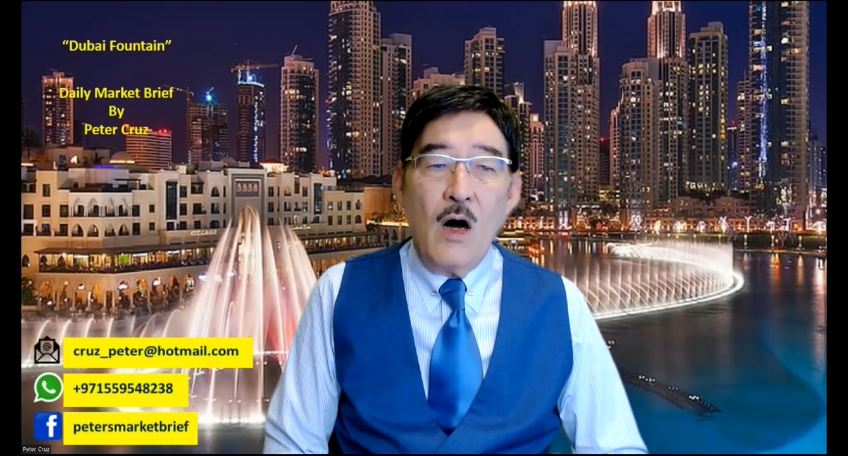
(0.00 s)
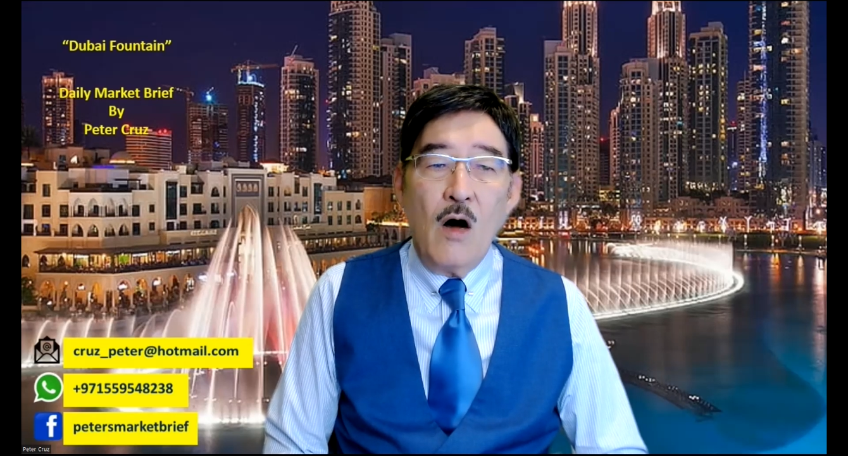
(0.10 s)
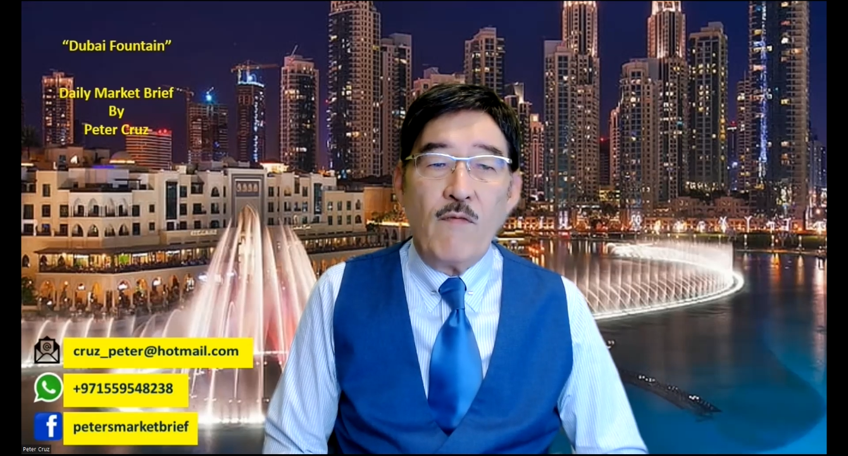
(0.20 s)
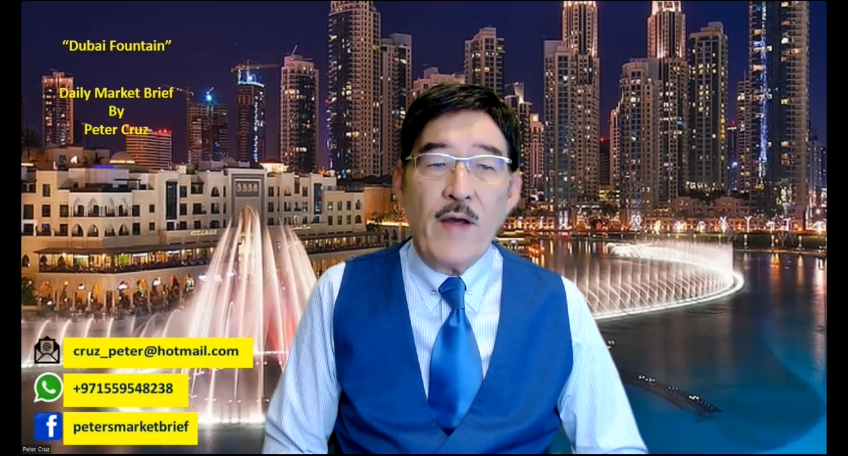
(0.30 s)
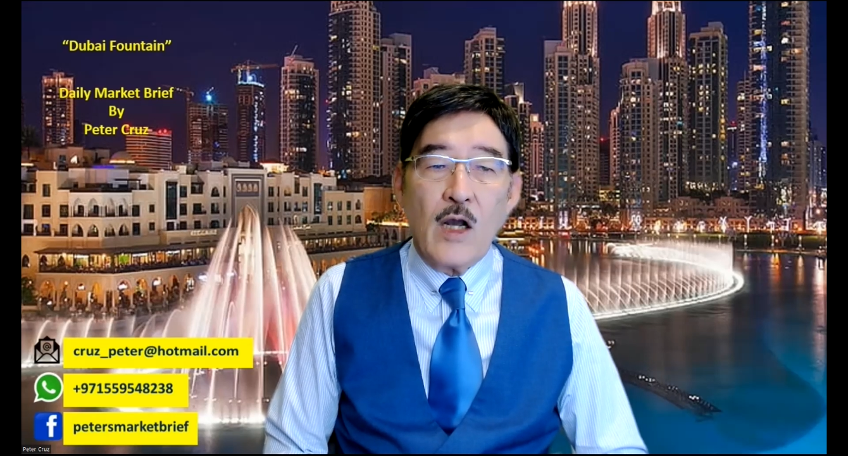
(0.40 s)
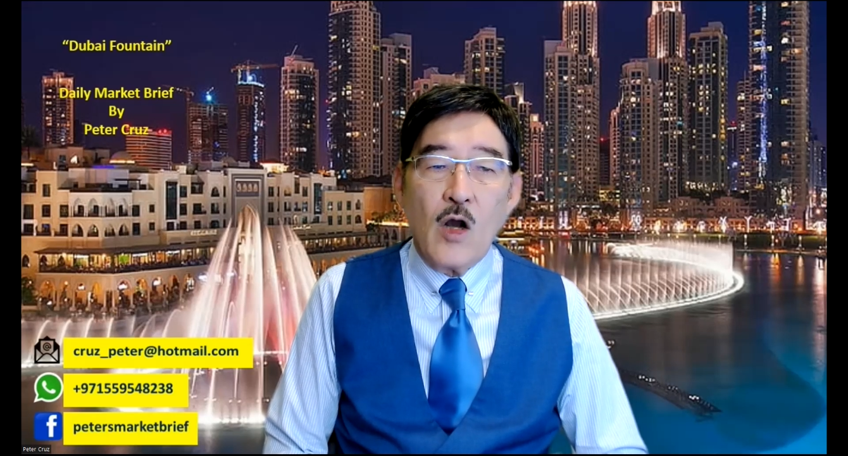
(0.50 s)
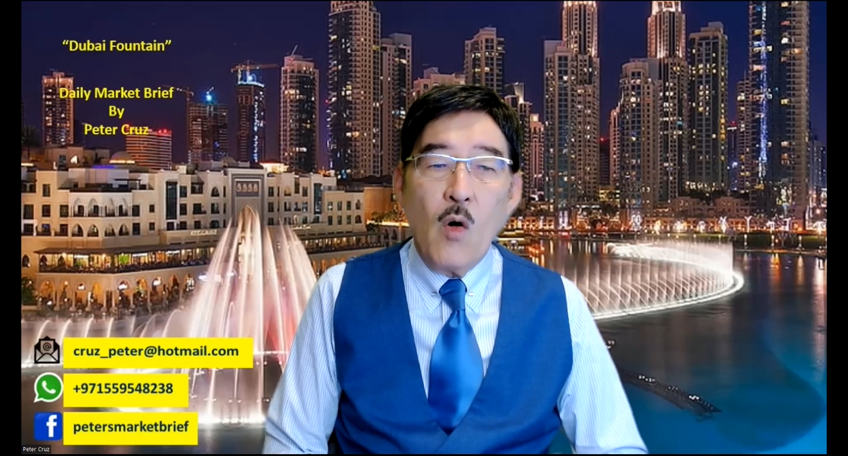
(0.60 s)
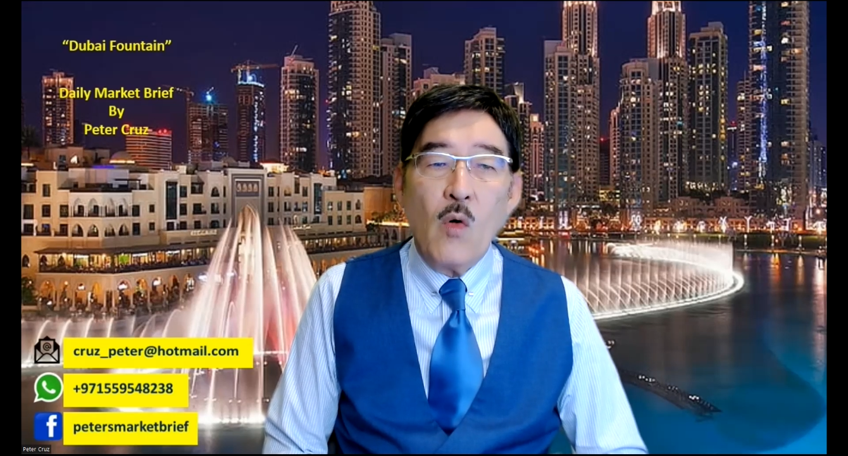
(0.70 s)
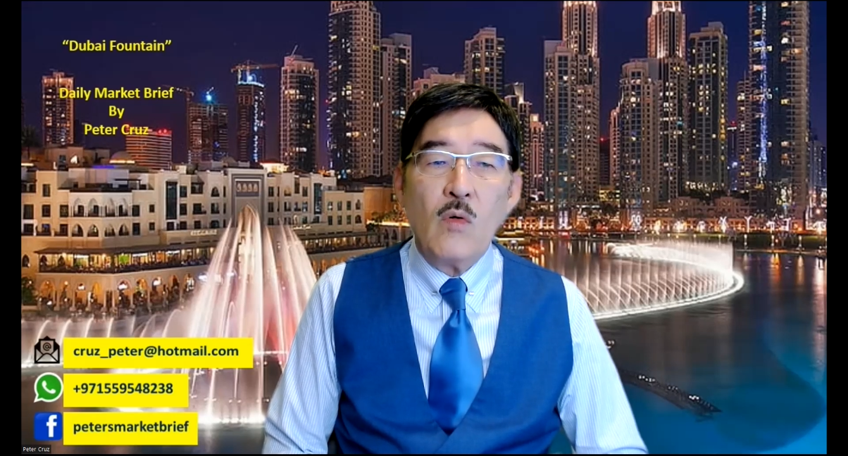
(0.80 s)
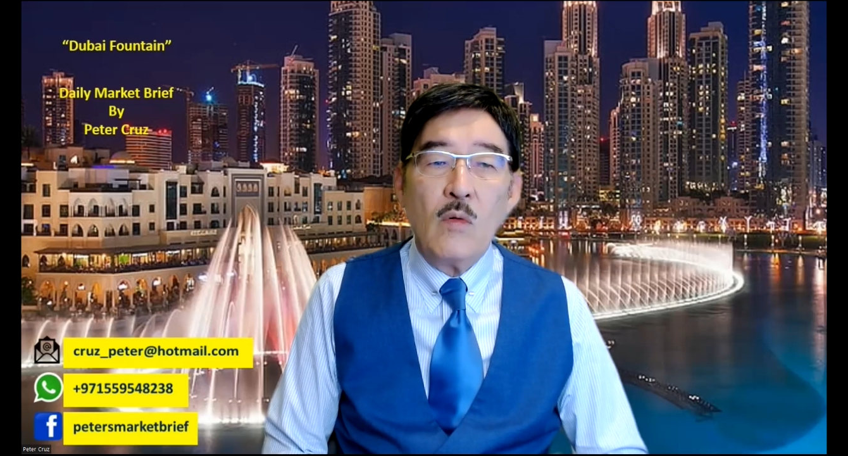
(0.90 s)
of a
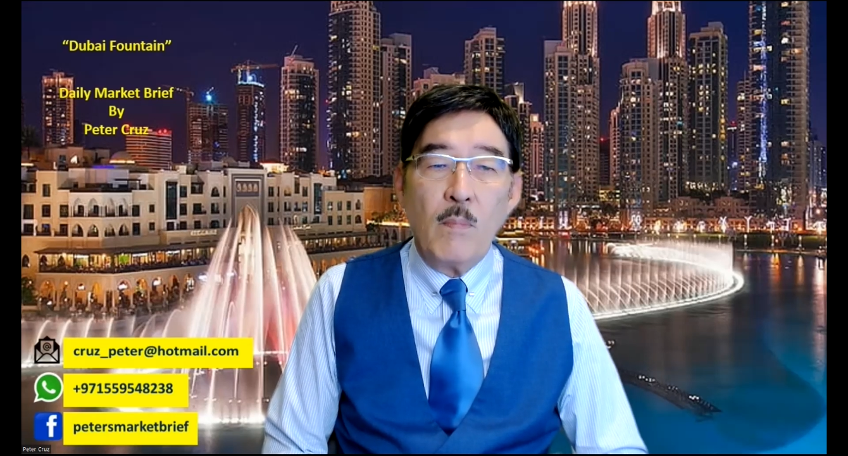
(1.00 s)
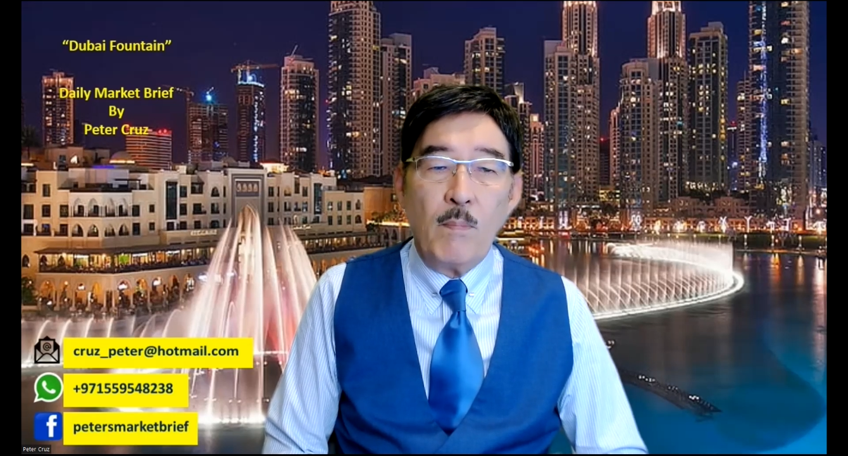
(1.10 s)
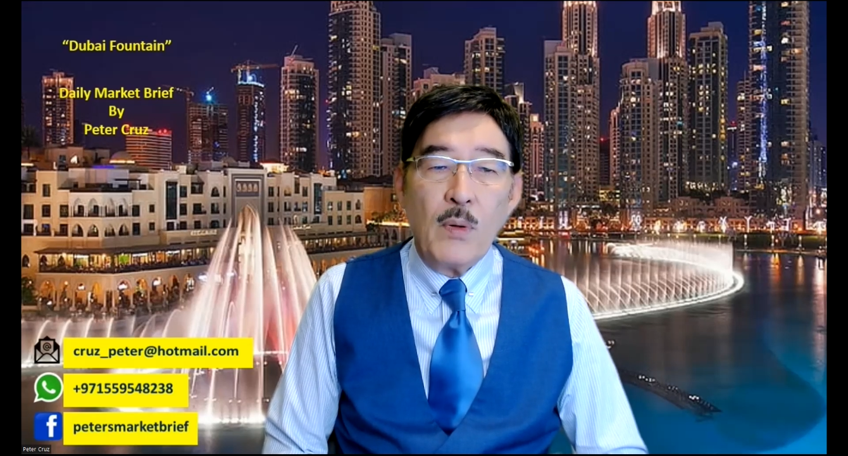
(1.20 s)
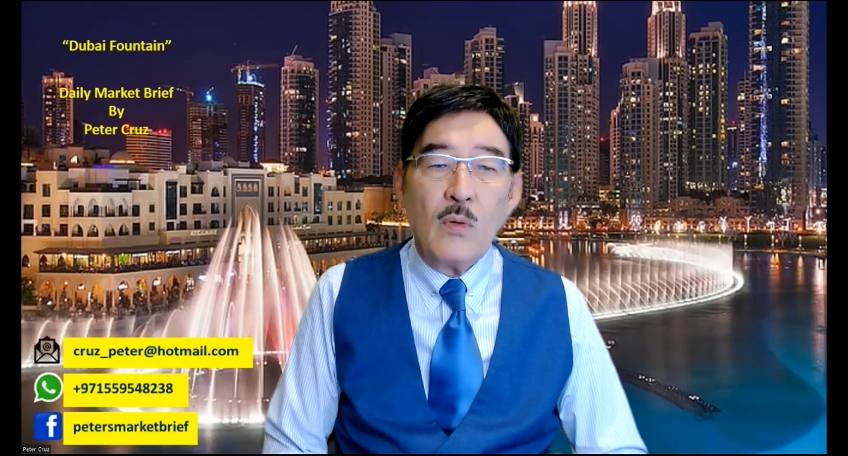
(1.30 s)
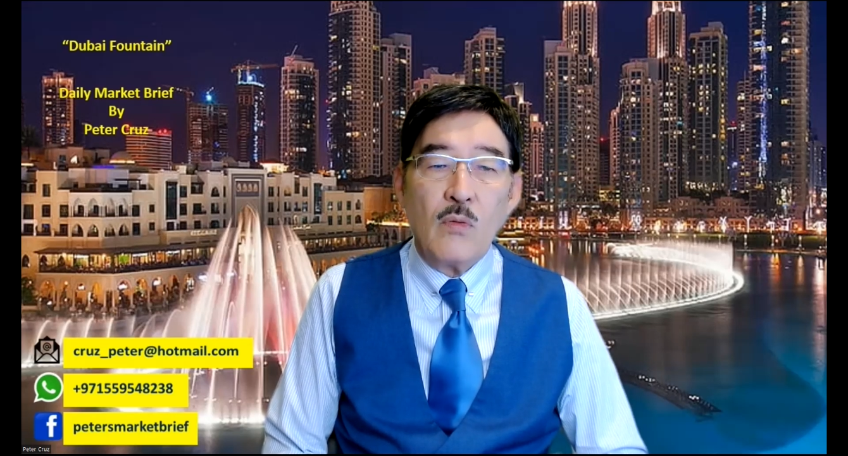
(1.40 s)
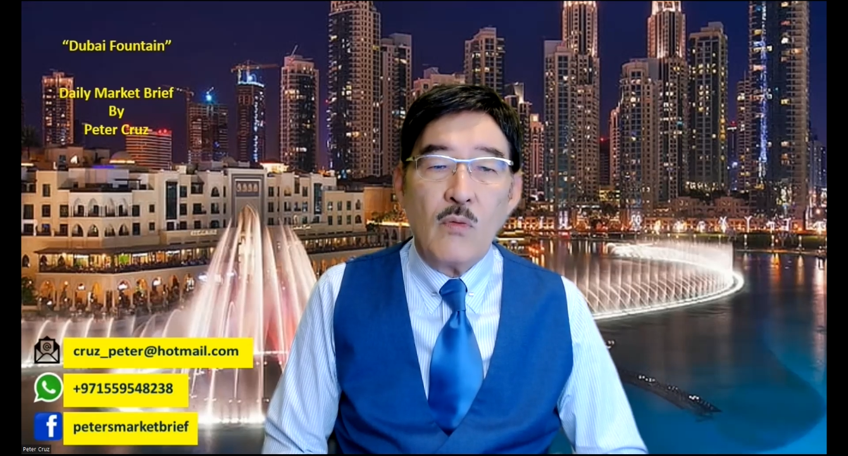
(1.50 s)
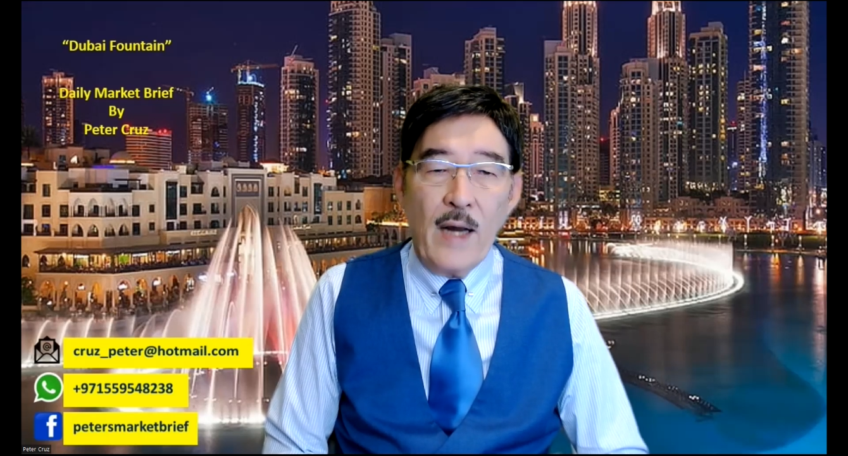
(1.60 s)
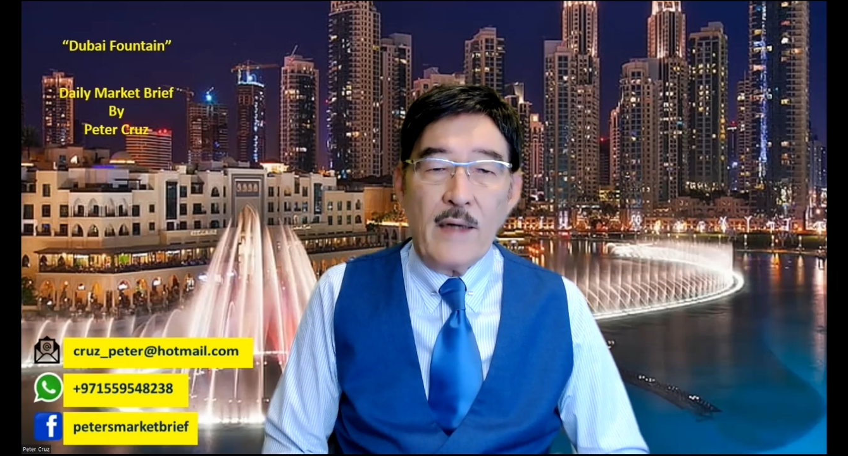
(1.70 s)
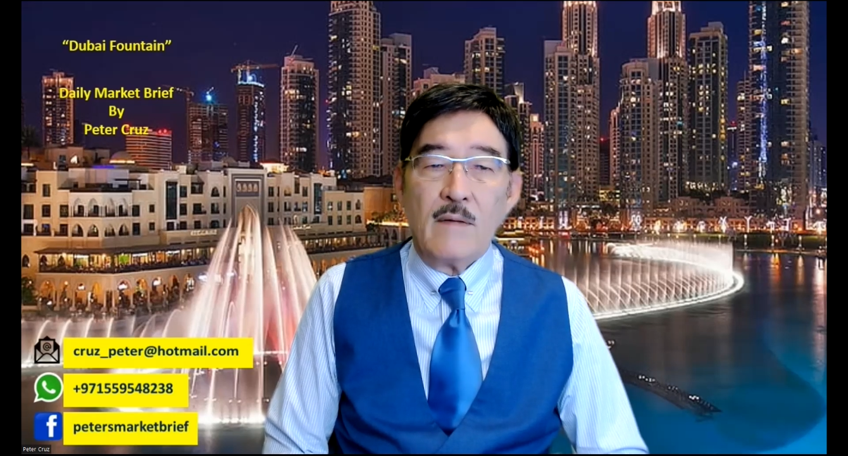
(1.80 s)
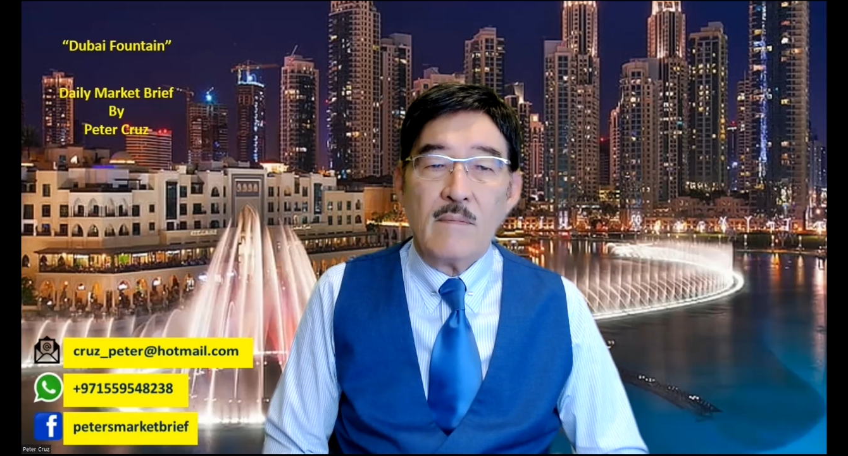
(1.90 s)
gold bull
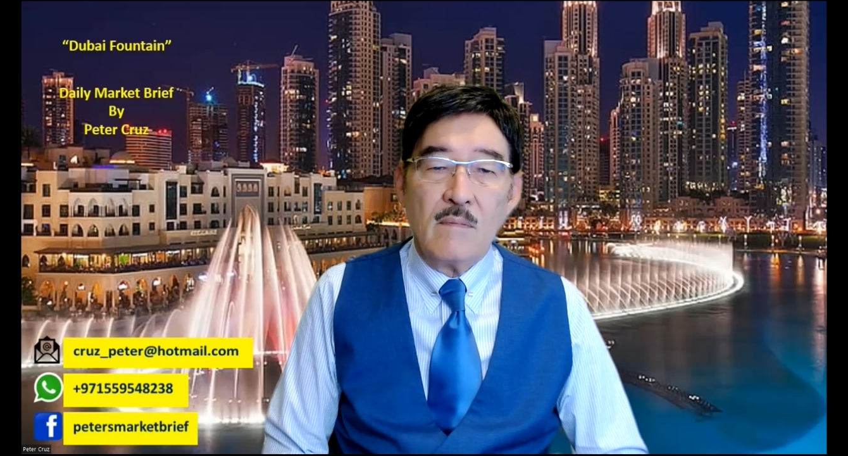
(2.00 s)
run.